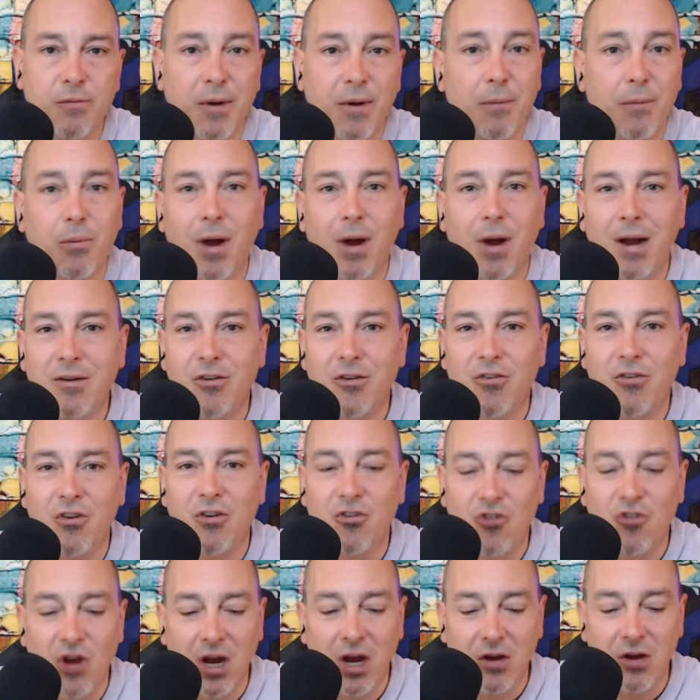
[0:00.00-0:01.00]
by practicing
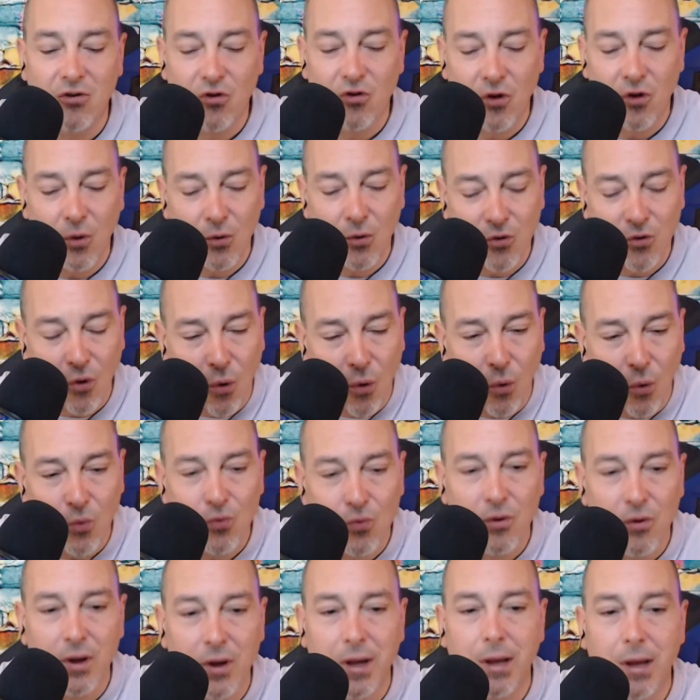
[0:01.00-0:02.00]
change. So it's
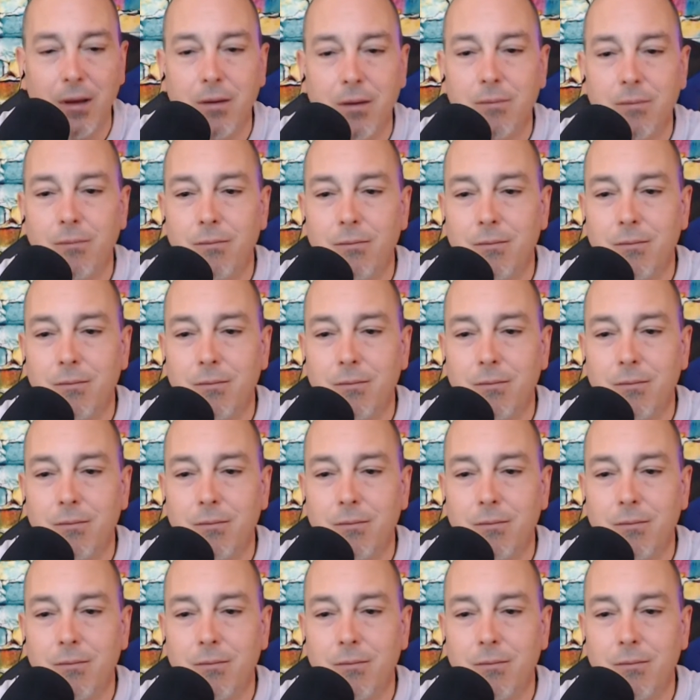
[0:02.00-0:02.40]
only